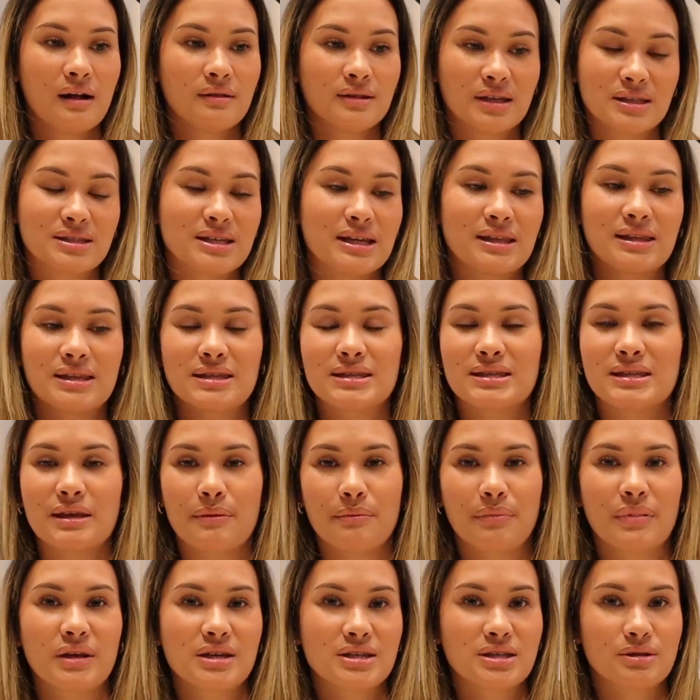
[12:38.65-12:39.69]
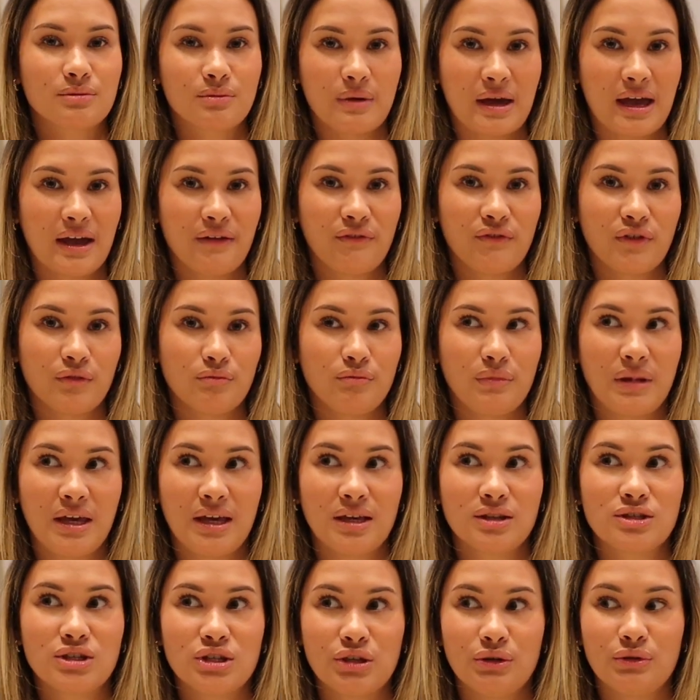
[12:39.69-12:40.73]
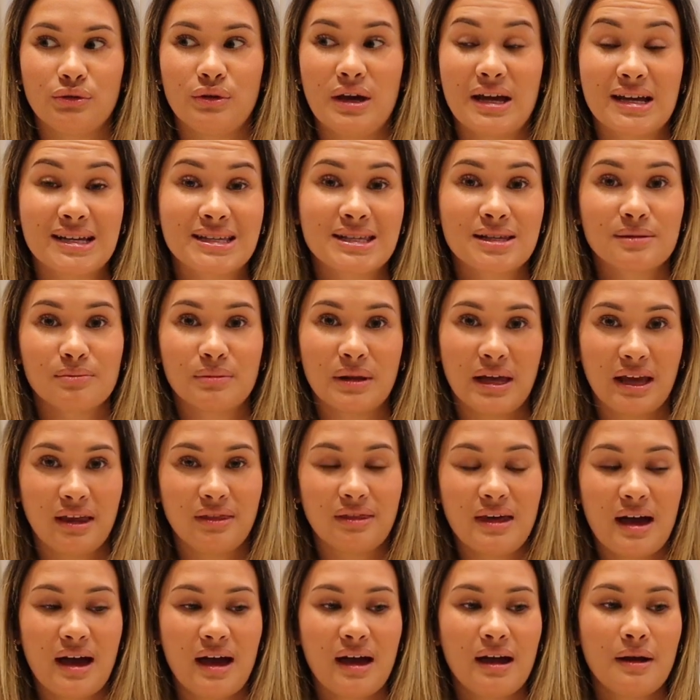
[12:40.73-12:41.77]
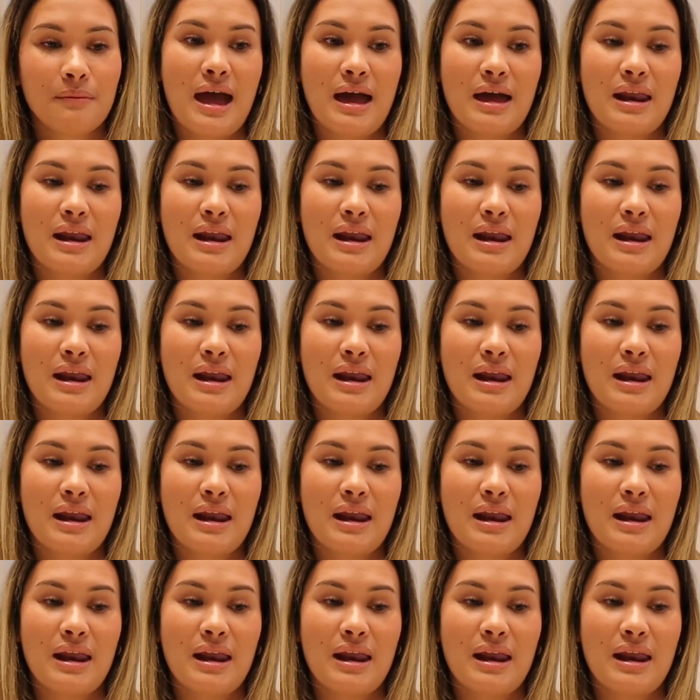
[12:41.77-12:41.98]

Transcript: That's, like, the simplest way for me to explain that.